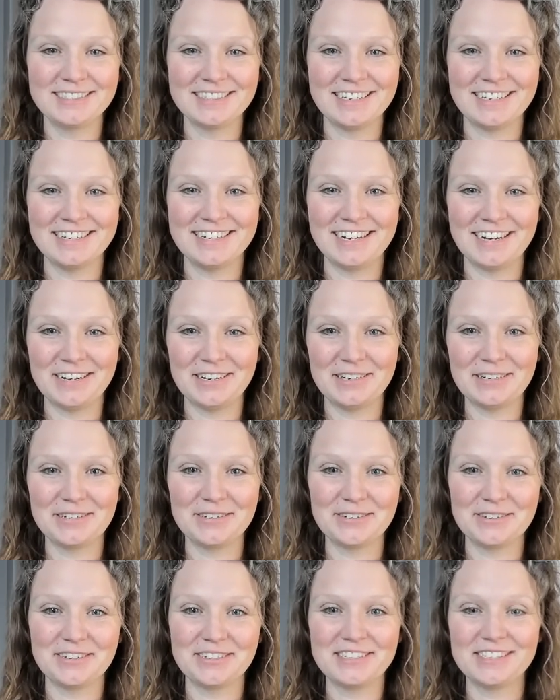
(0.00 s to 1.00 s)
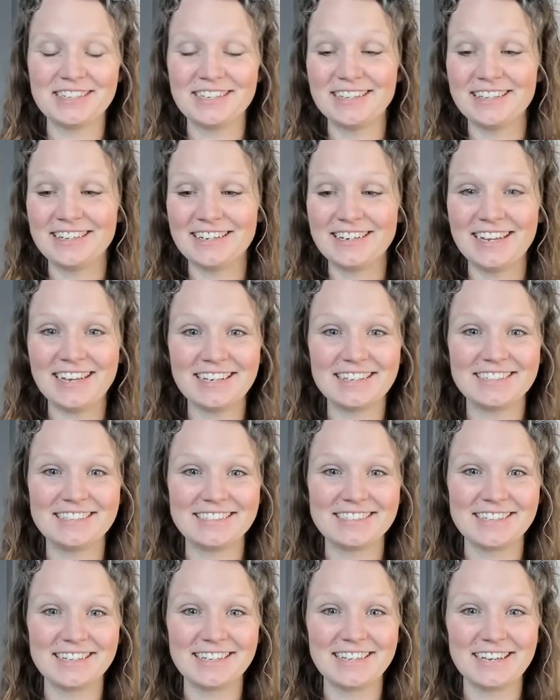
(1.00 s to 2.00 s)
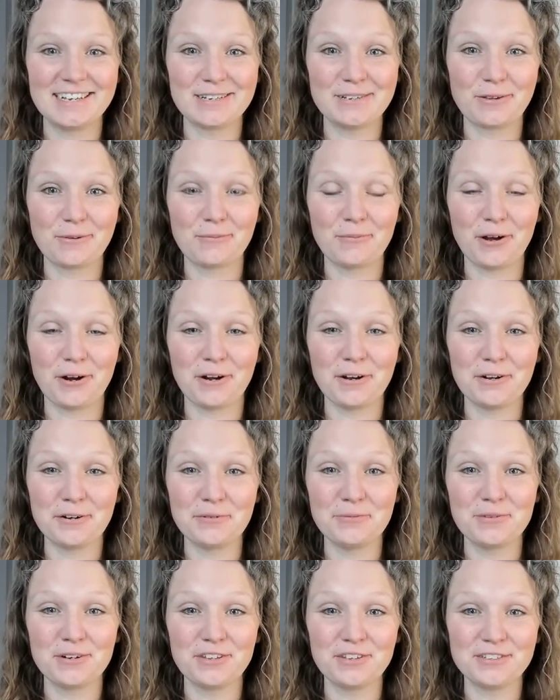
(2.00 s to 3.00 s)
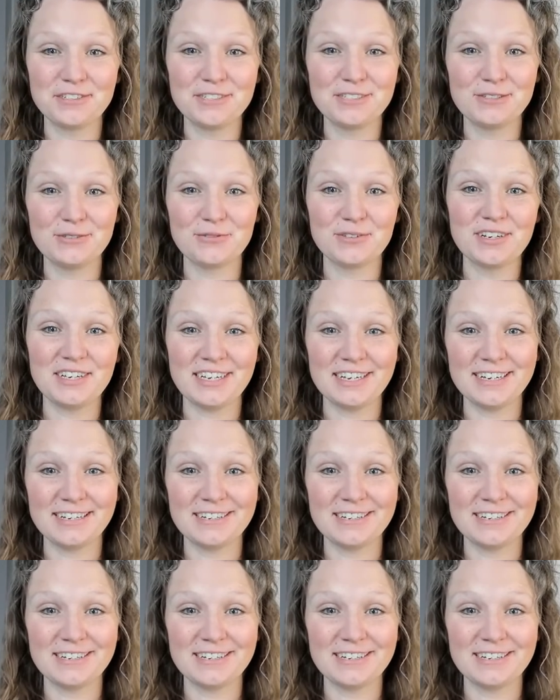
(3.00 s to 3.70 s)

and now you're going to the Mario Brothers 3,